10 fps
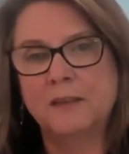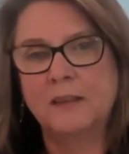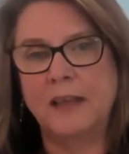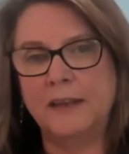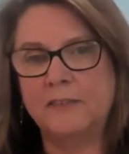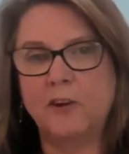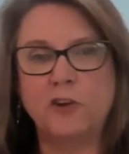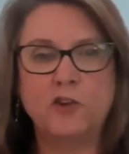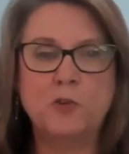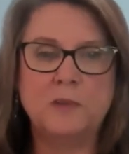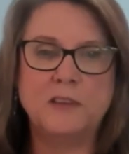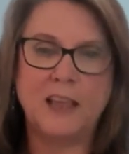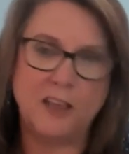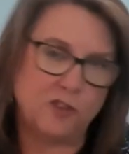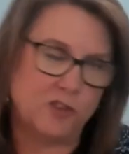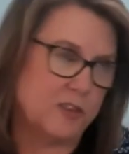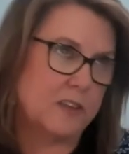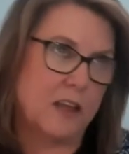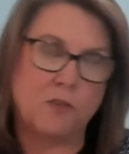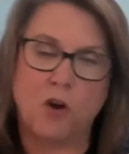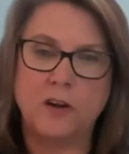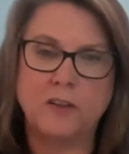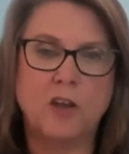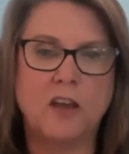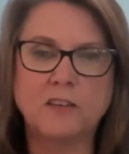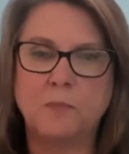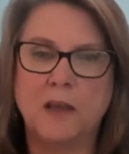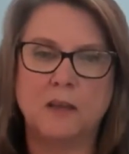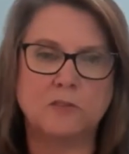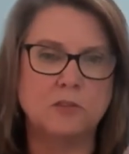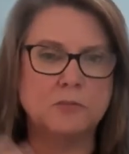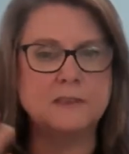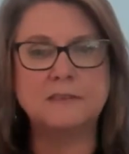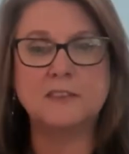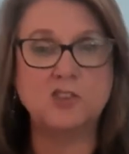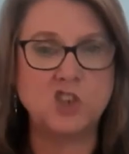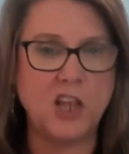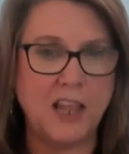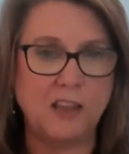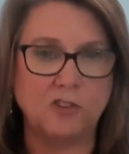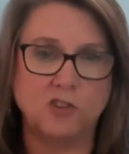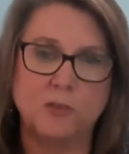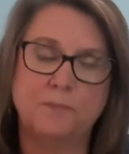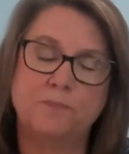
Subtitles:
And it's our human nature, as I've already talked about, to resist change.